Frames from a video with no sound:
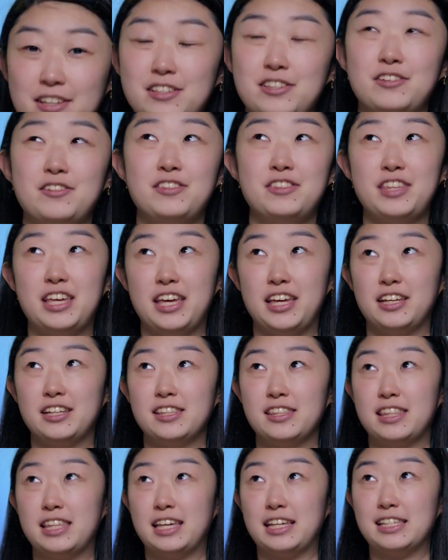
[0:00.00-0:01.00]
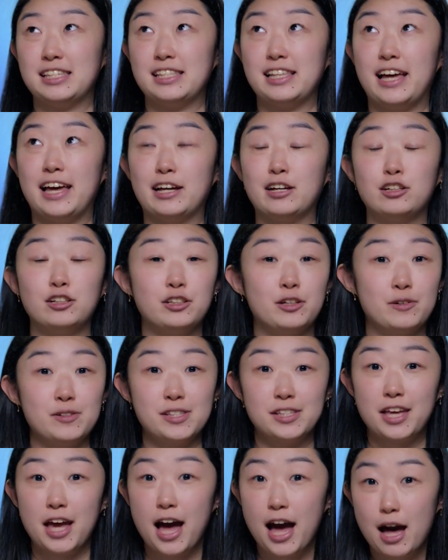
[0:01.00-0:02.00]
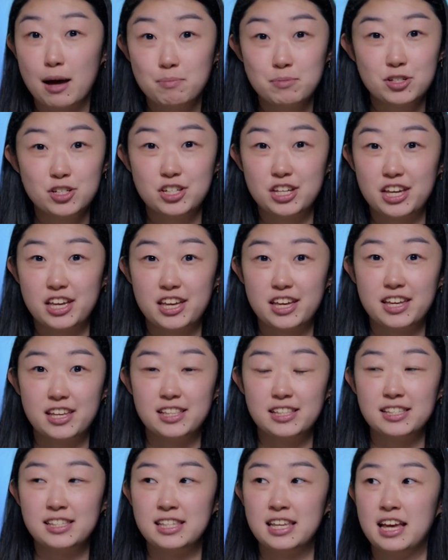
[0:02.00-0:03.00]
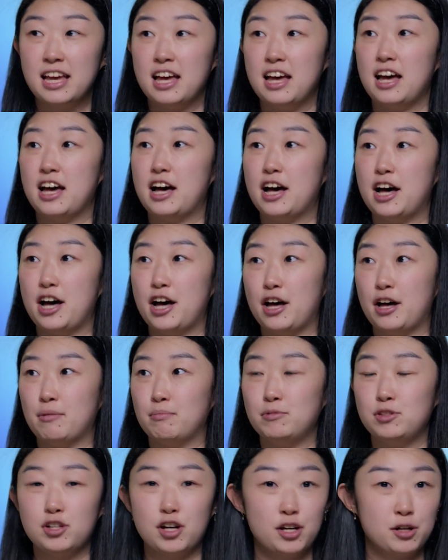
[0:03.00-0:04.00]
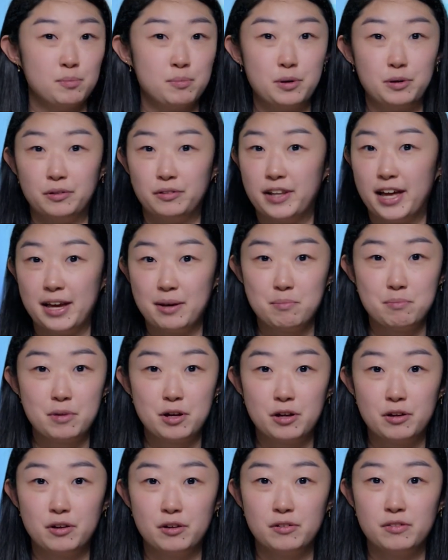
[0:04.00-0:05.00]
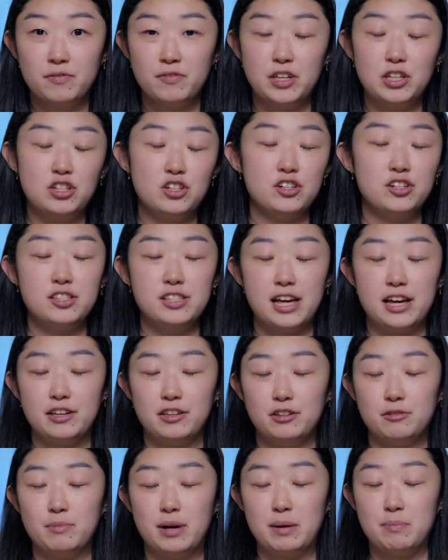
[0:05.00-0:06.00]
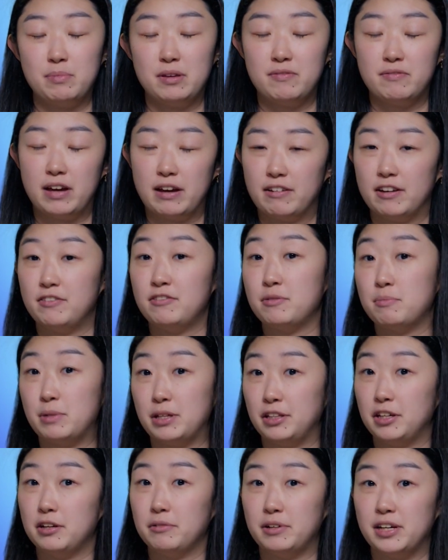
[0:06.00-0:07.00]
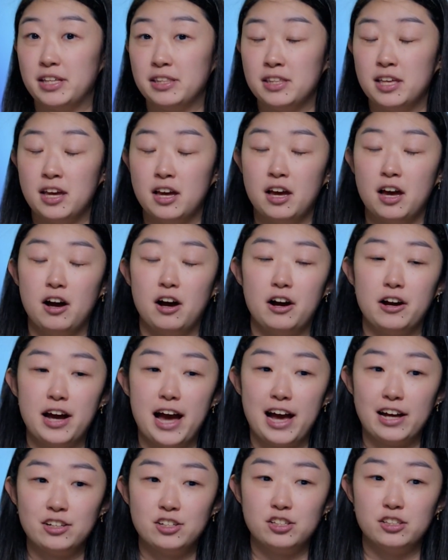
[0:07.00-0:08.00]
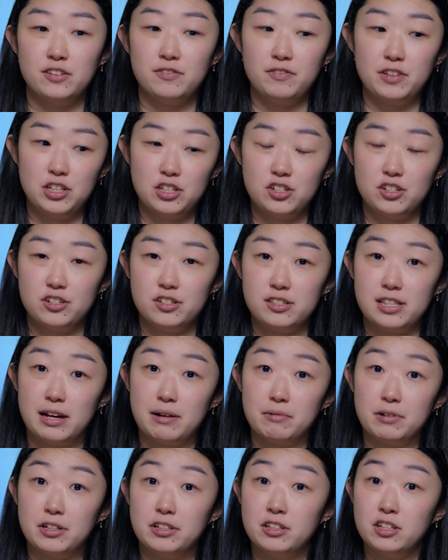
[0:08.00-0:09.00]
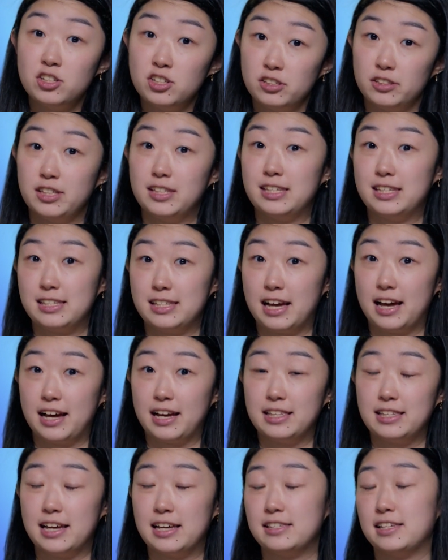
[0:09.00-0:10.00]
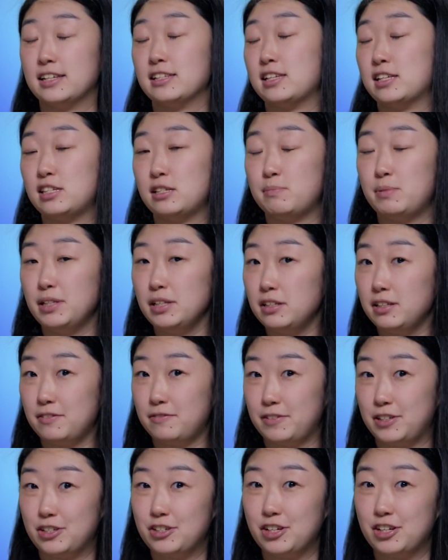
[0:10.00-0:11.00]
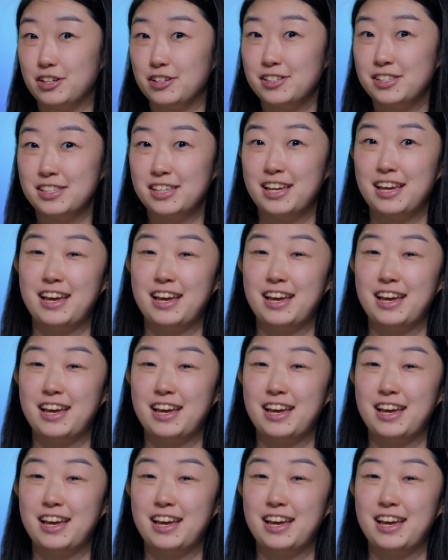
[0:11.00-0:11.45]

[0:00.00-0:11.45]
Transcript: So think things like closed captions, um, dark mode, light mode, features that you might be very familiar with are actually features that were initially designed as accessibility features.